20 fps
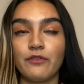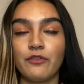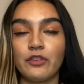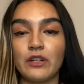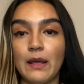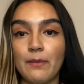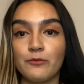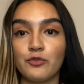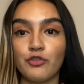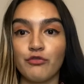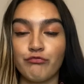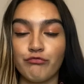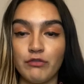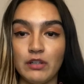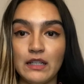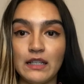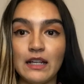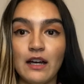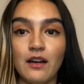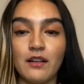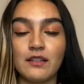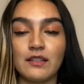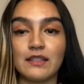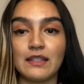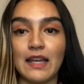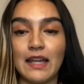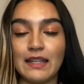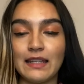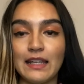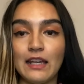for them to read it,
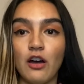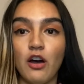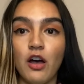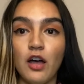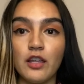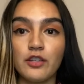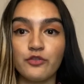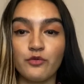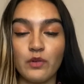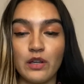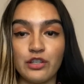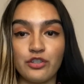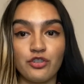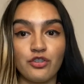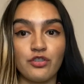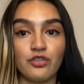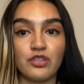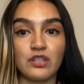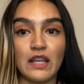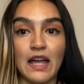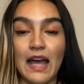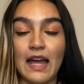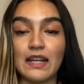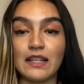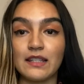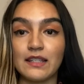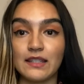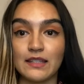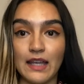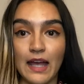understand it, ask questions,
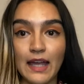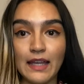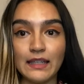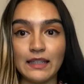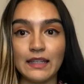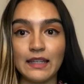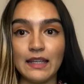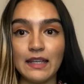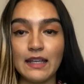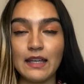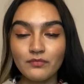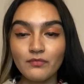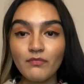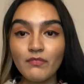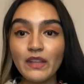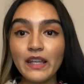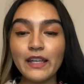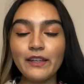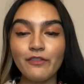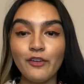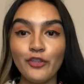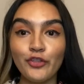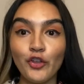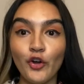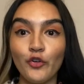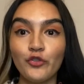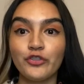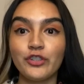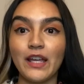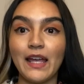and sign it. Even
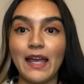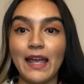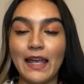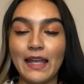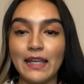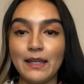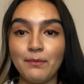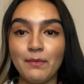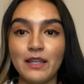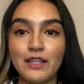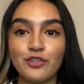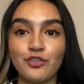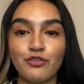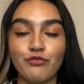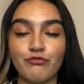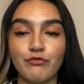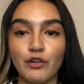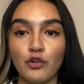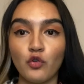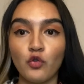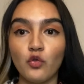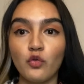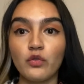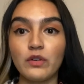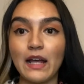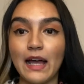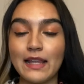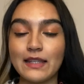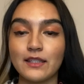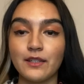though the aim is to record
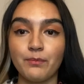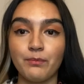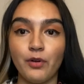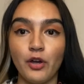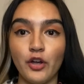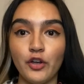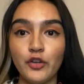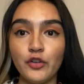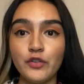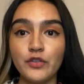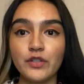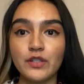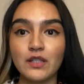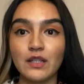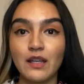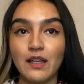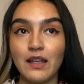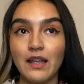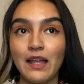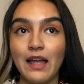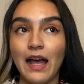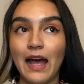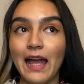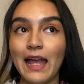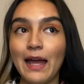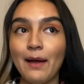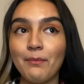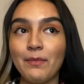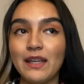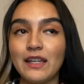and to post, I
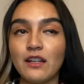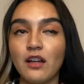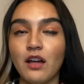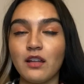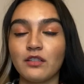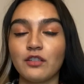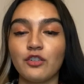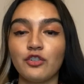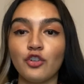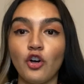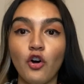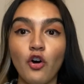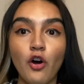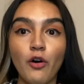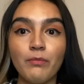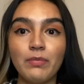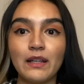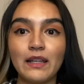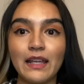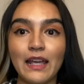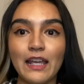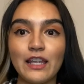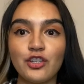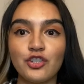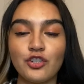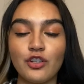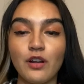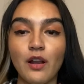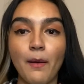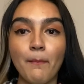am in under no
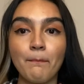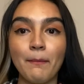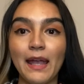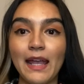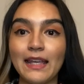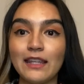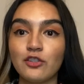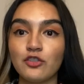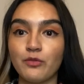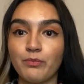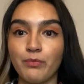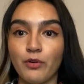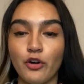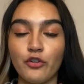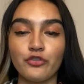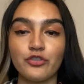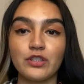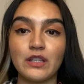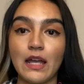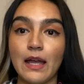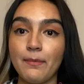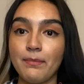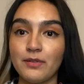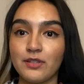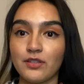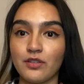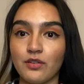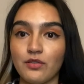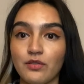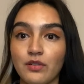obligation made to post the
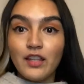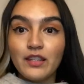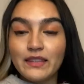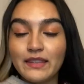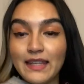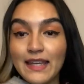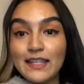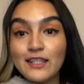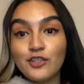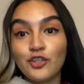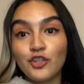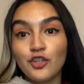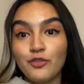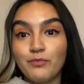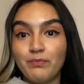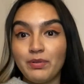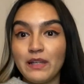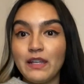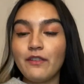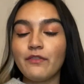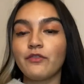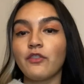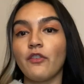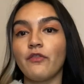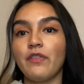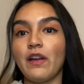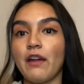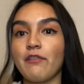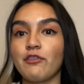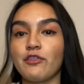episode. This could be for
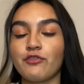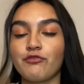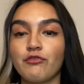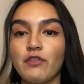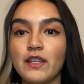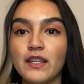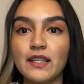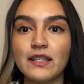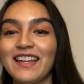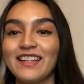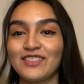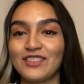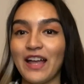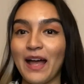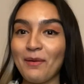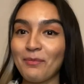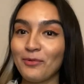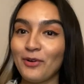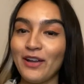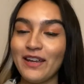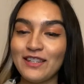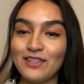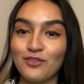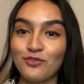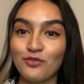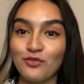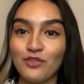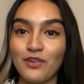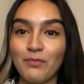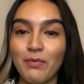various reasons. I'm going to
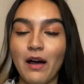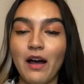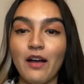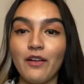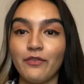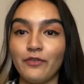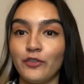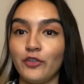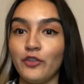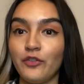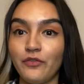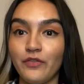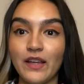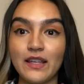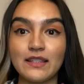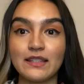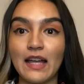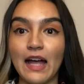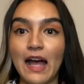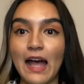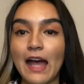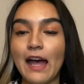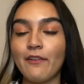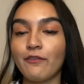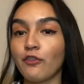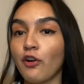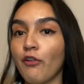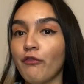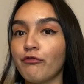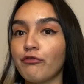talk about a few things that I
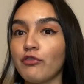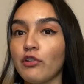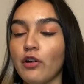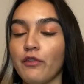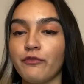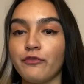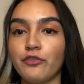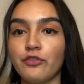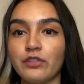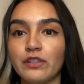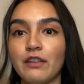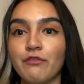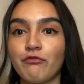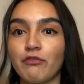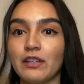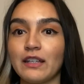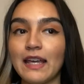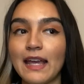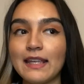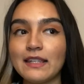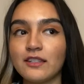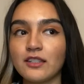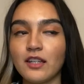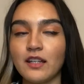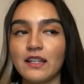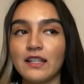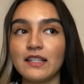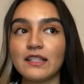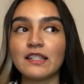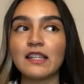have gone through, a few different case
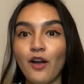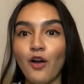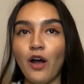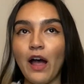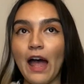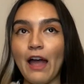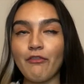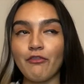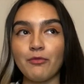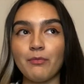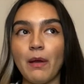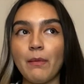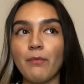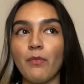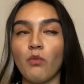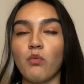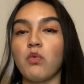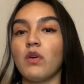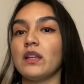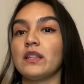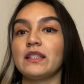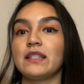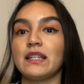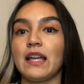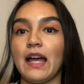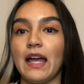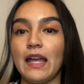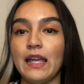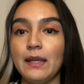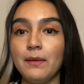studies. I remember one
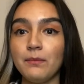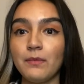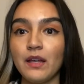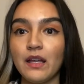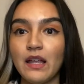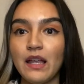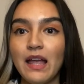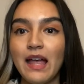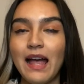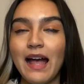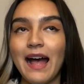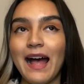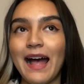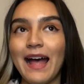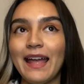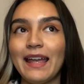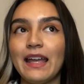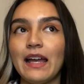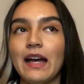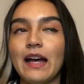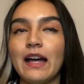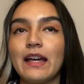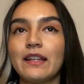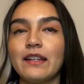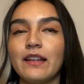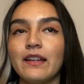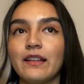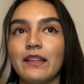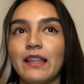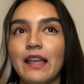time I had
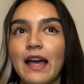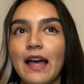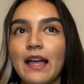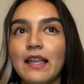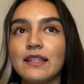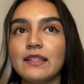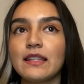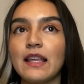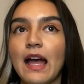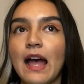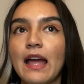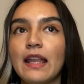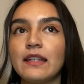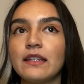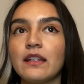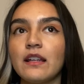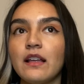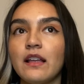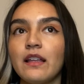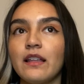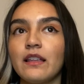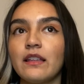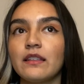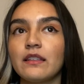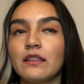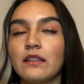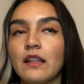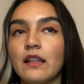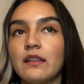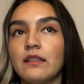a guest and
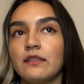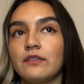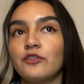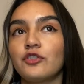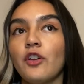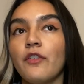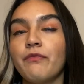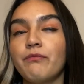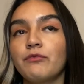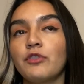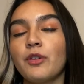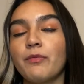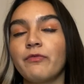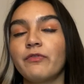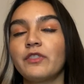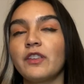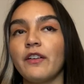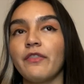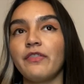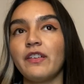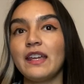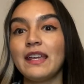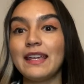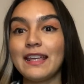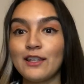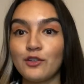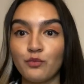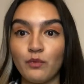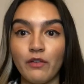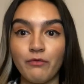the, the the thing
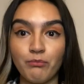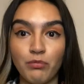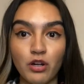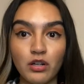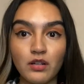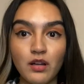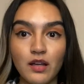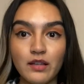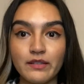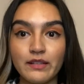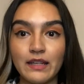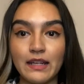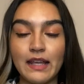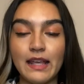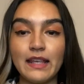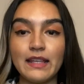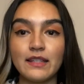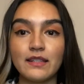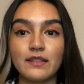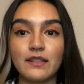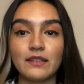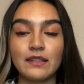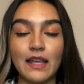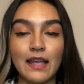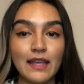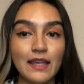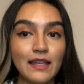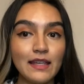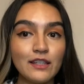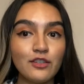is with podcasting is
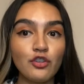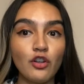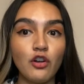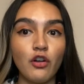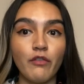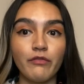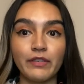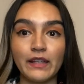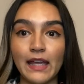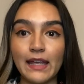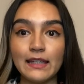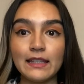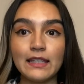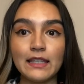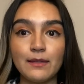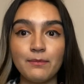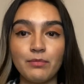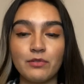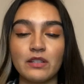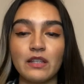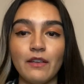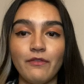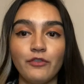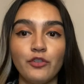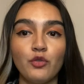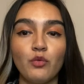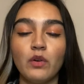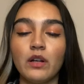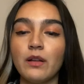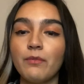there is a lot of gatekeepers if
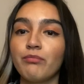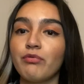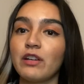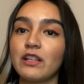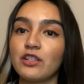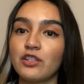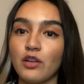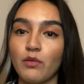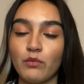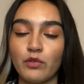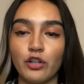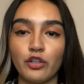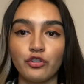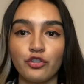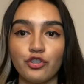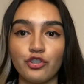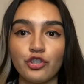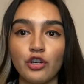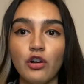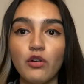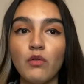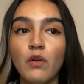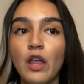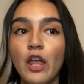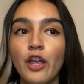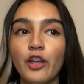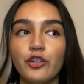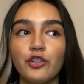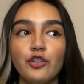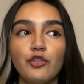you want to bring someone on the show
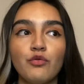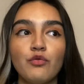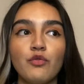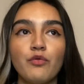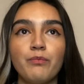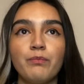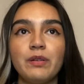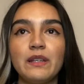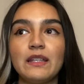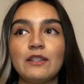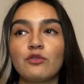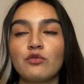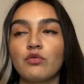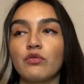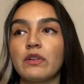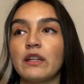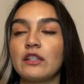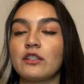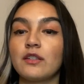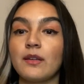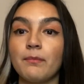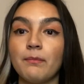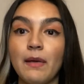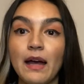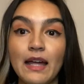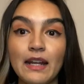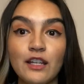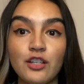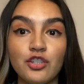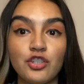you will be talking to
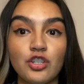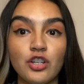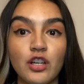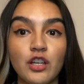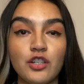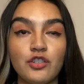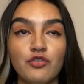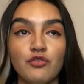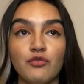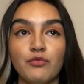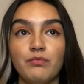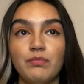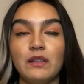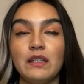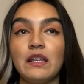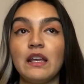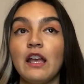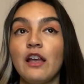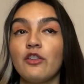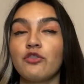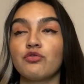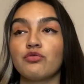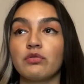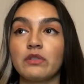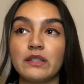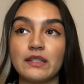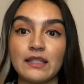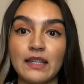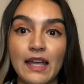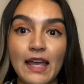managers you'll be
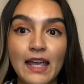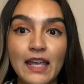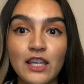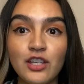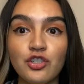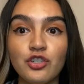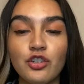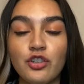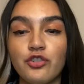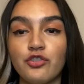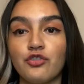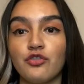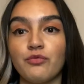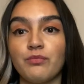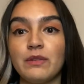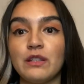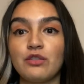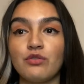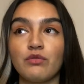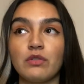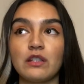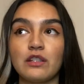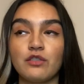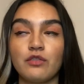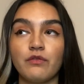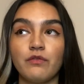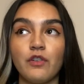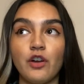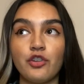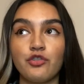talking to agents you'll be talking
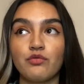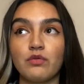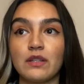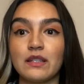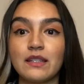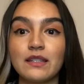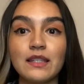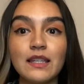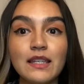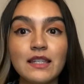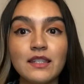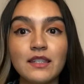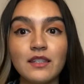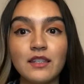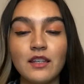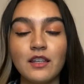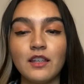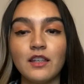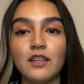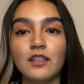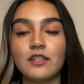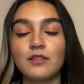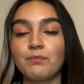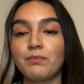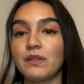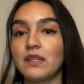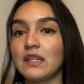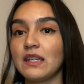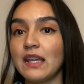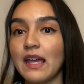to virtual assistants
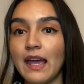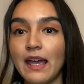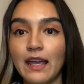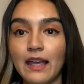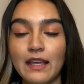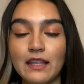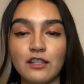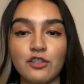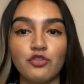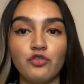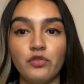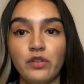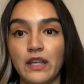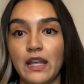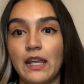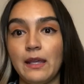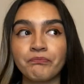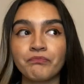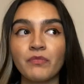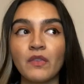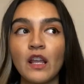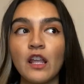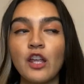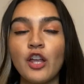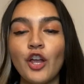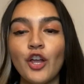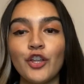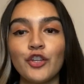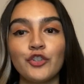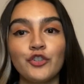pas you name
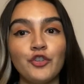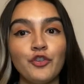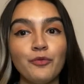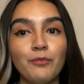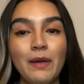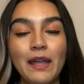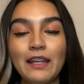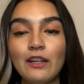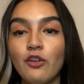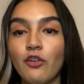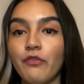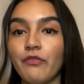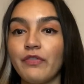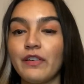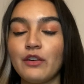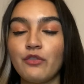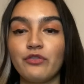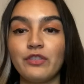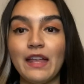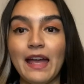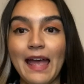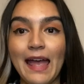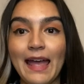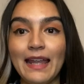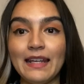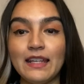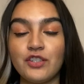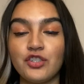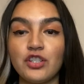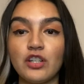you may not feel the
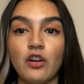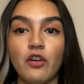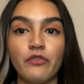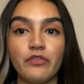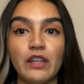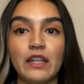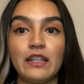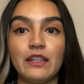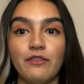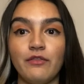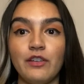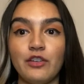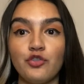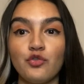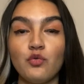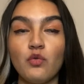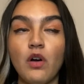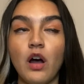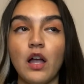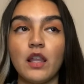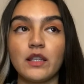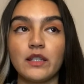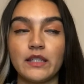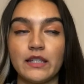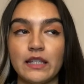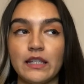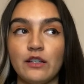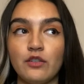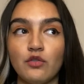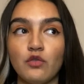energy of the individual
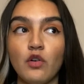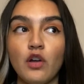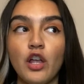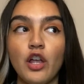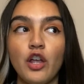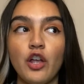until